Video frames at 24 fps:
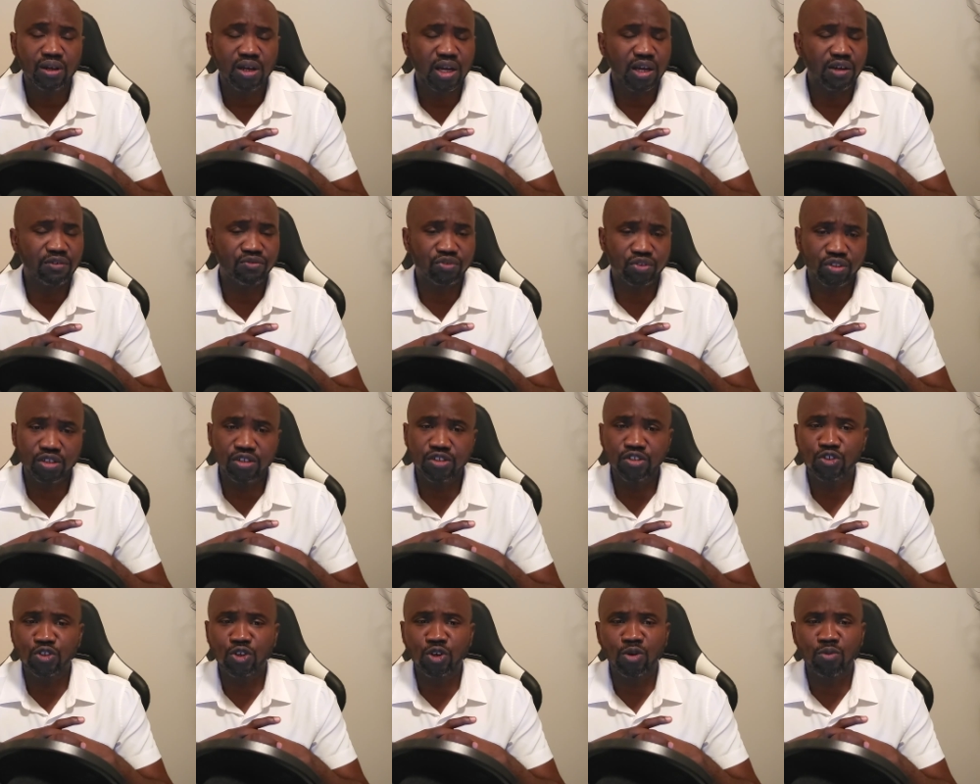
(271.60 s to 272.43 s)
I've
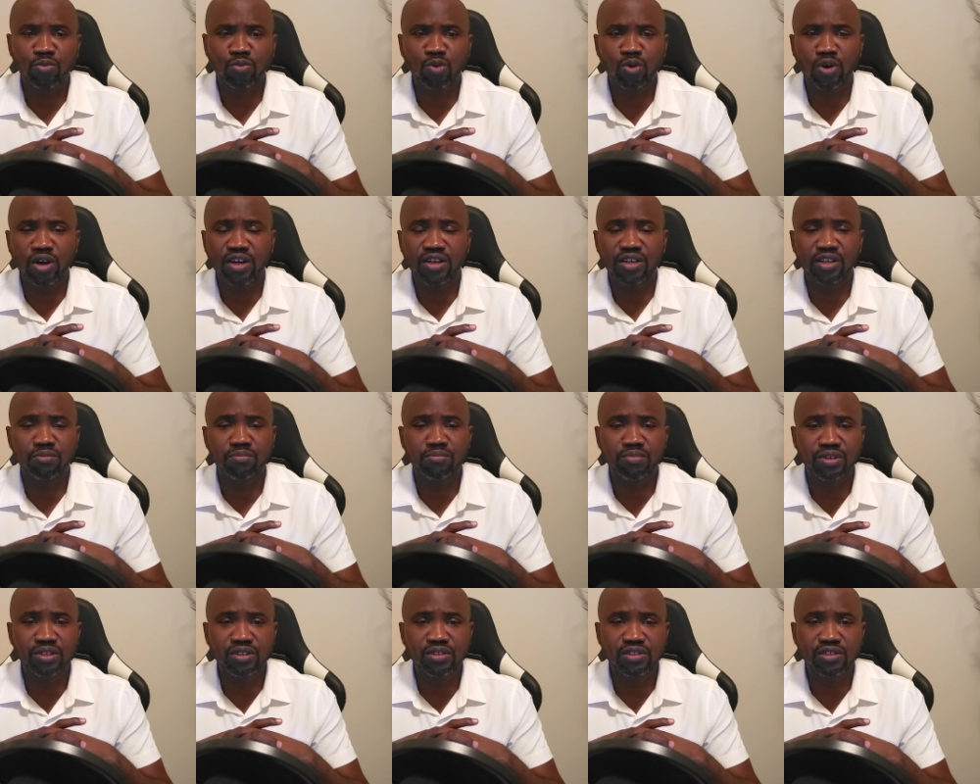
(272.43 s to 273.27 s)
changed job quite a
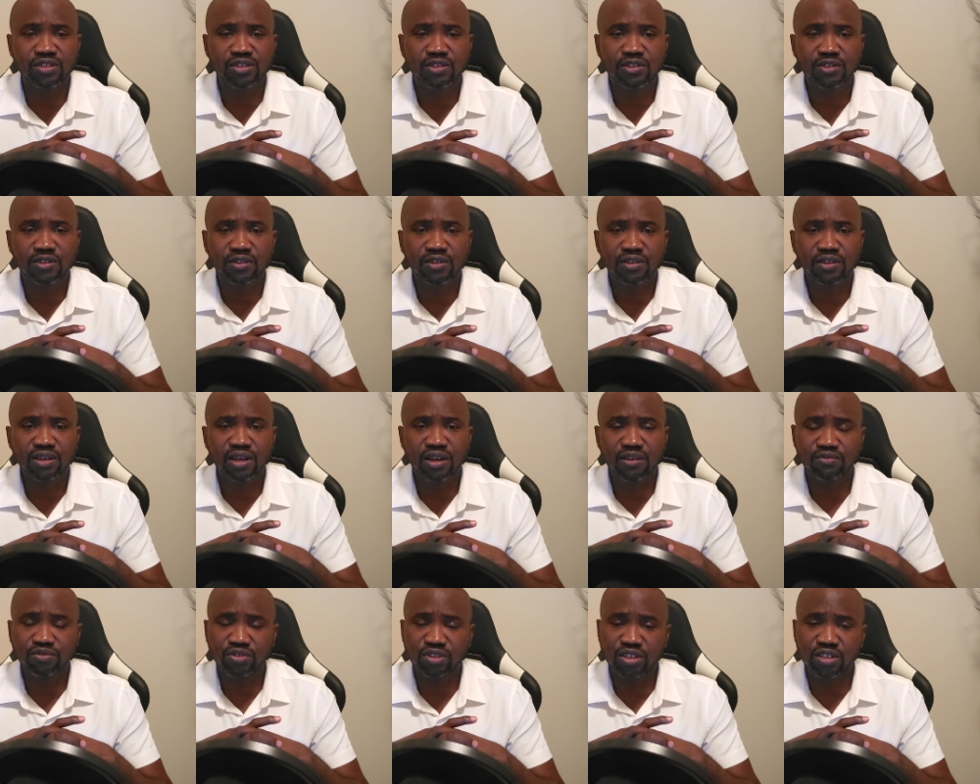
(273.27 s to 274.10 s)
bit.
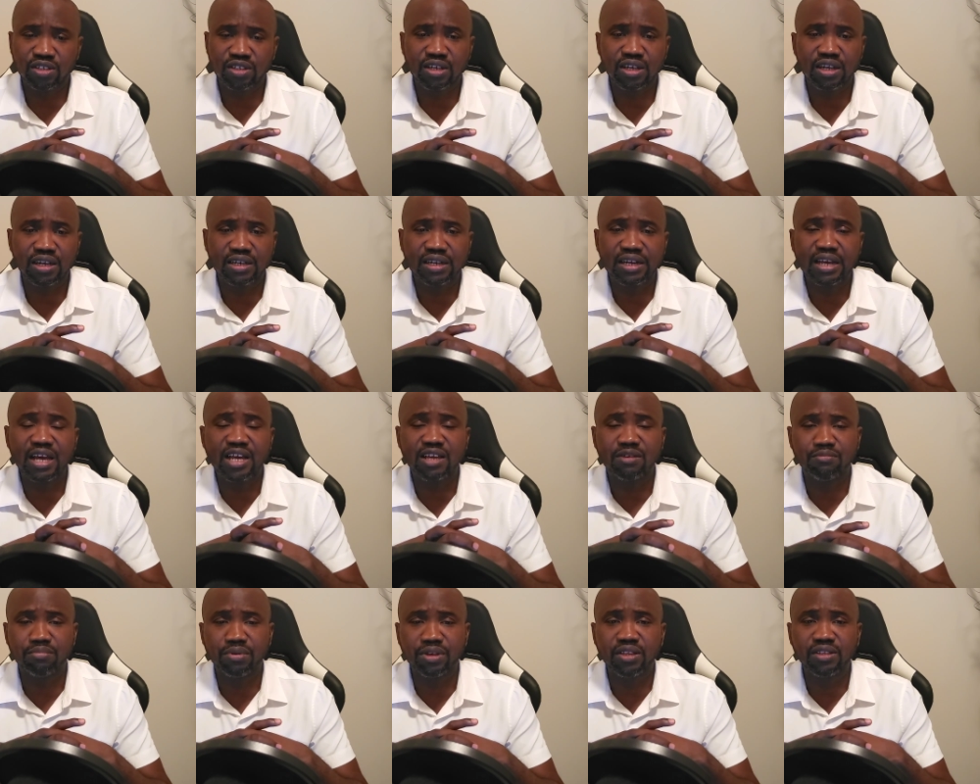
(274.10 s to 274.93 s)
I've changed career a
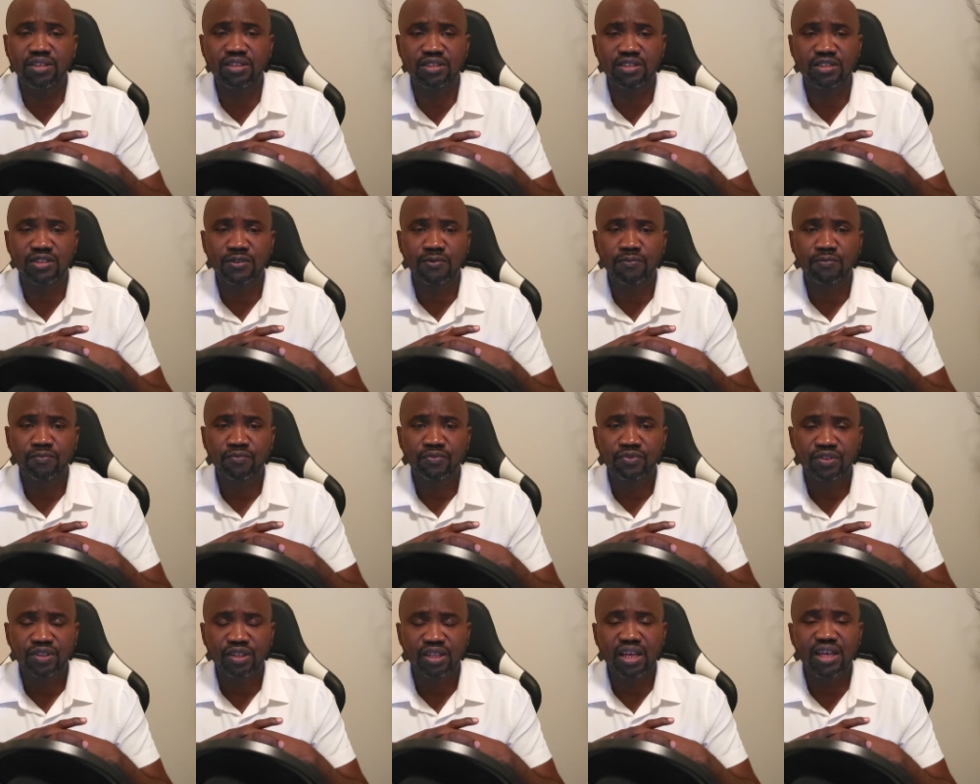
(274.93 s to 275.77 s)
bit.
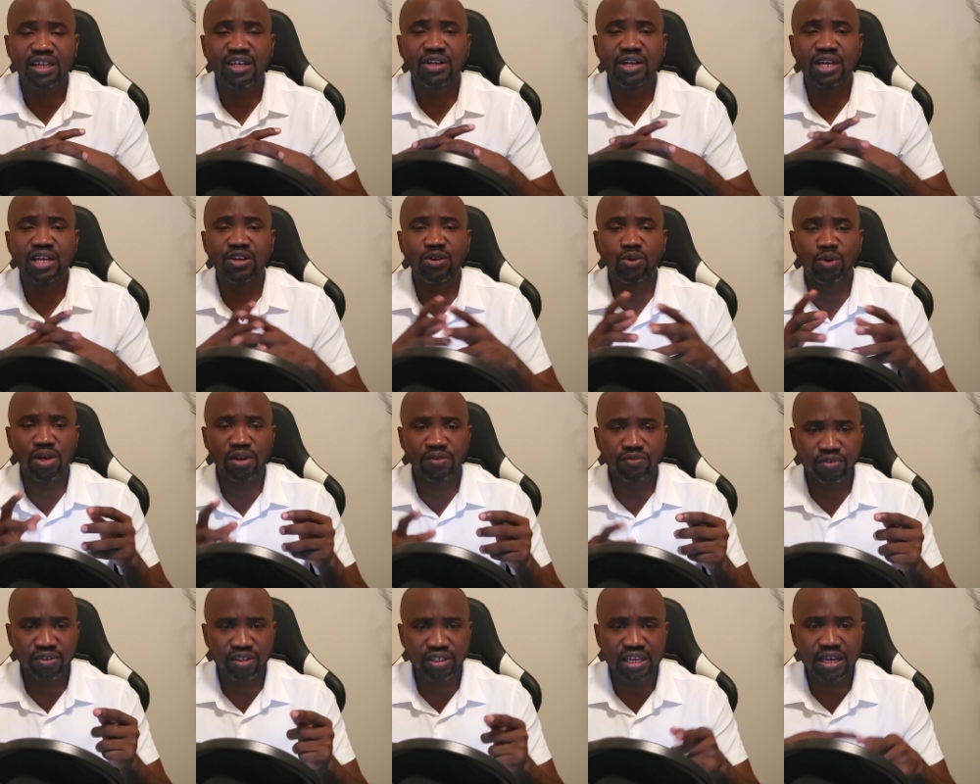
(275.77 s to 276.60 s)
And I know
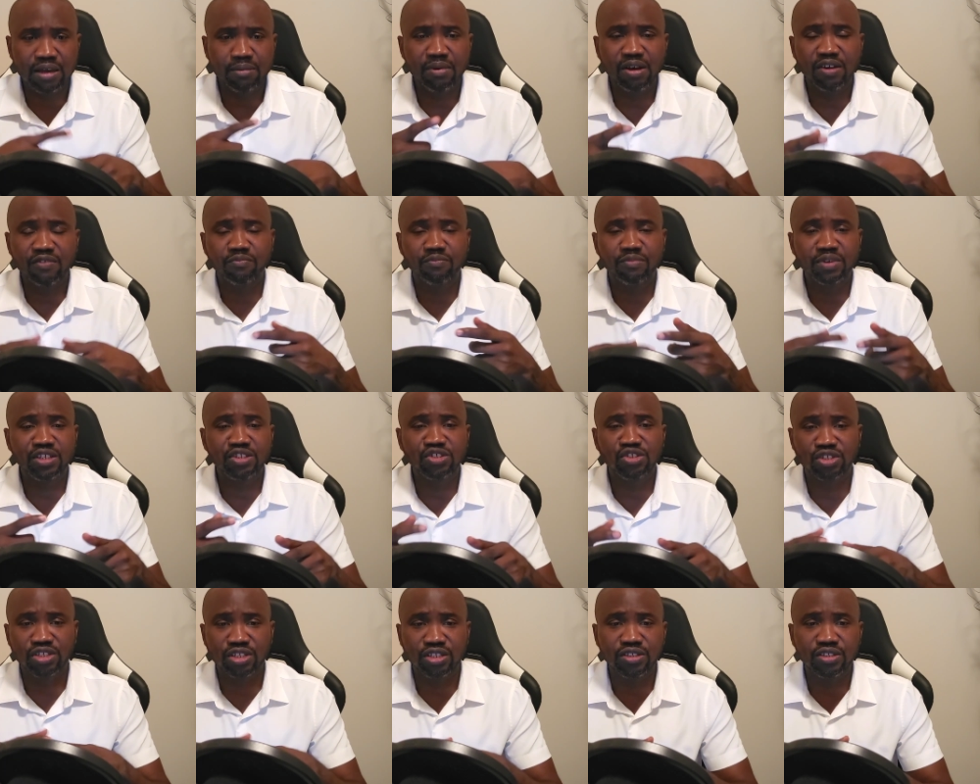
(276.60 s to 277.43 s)
every time I've made
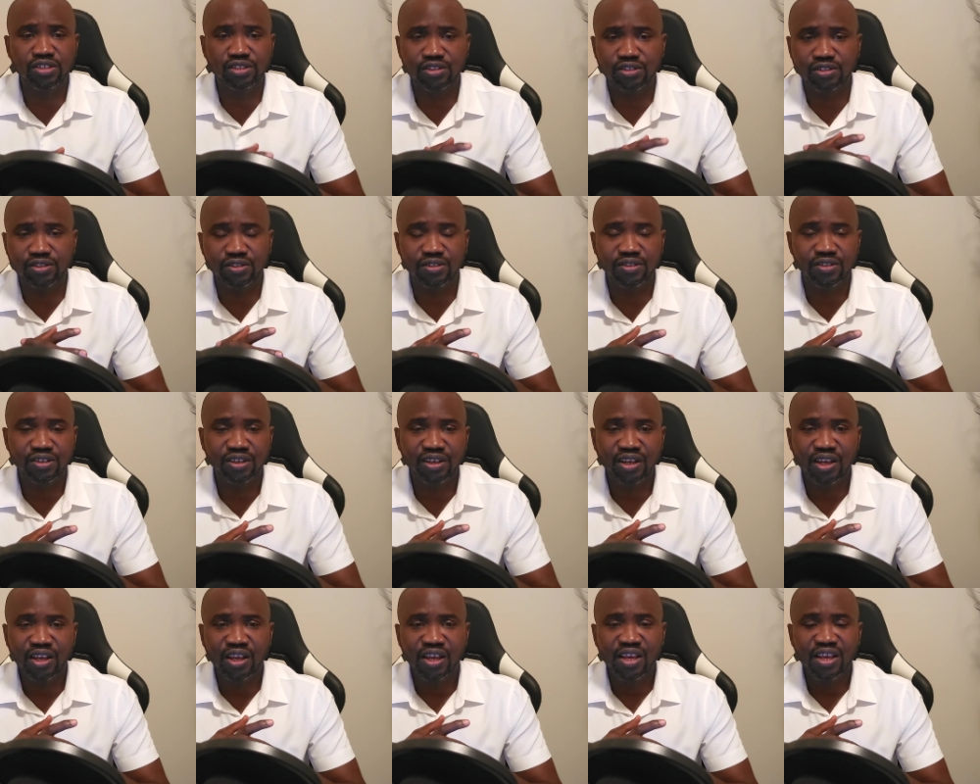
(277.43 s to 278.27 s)
changes,
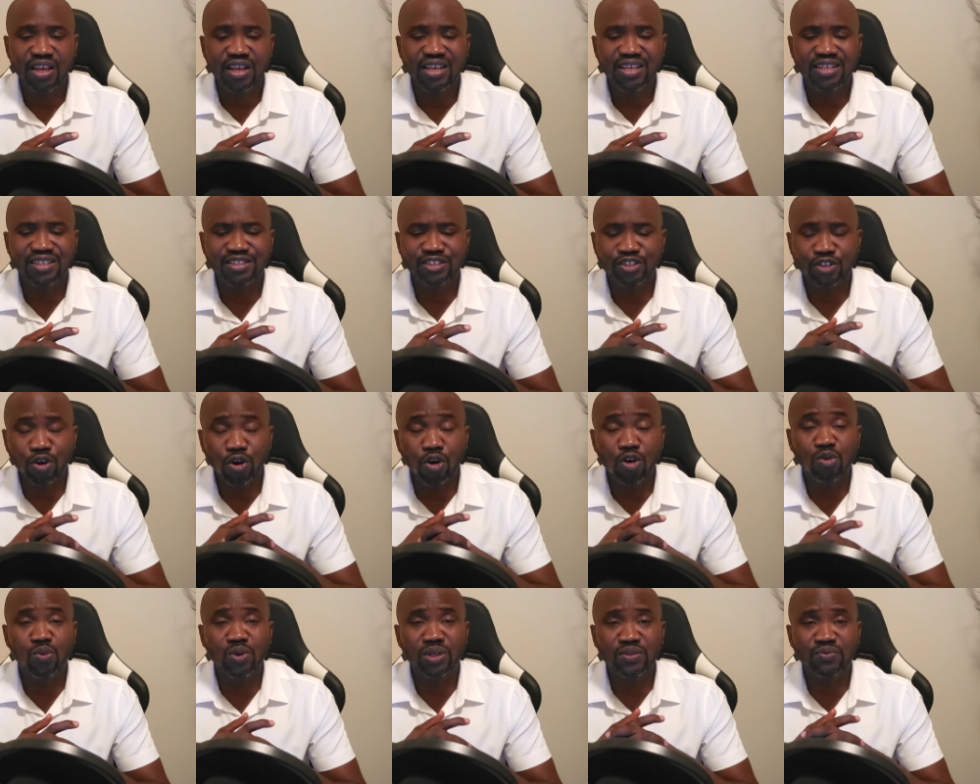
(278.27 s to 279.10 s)
it's
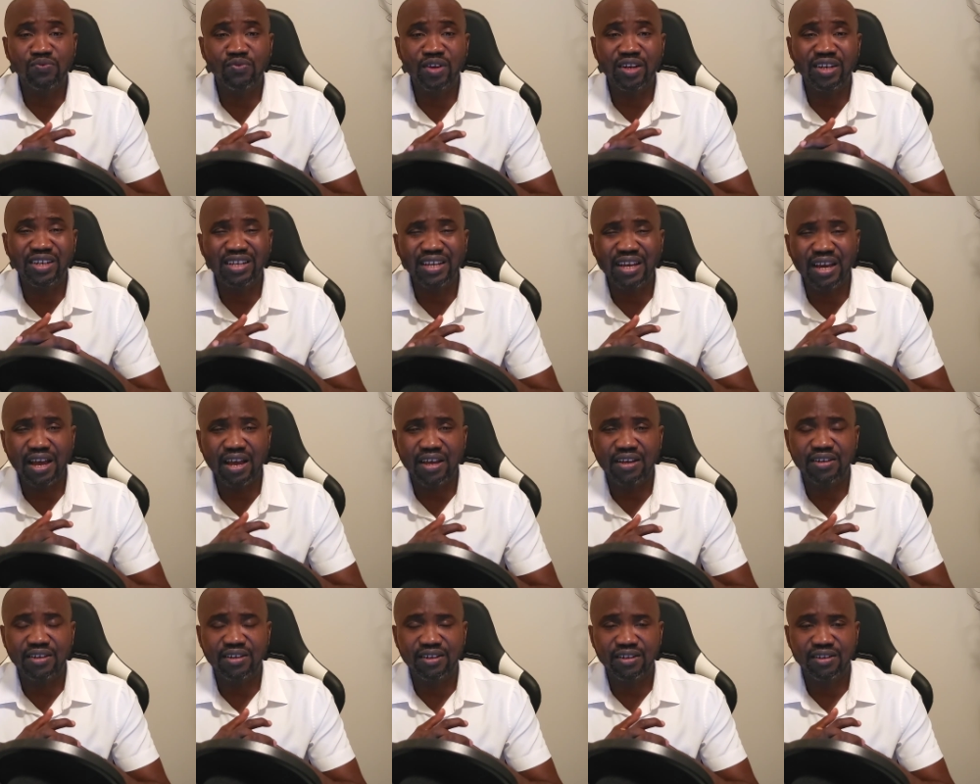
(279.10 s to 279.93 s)
always very
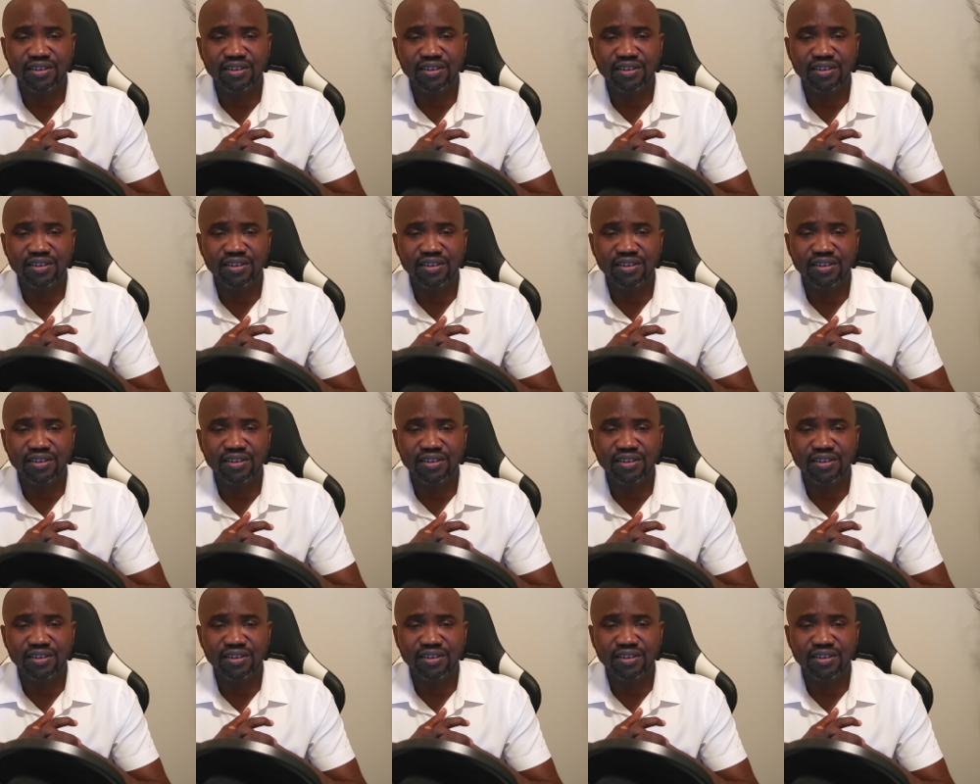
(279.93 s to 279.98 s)
hard,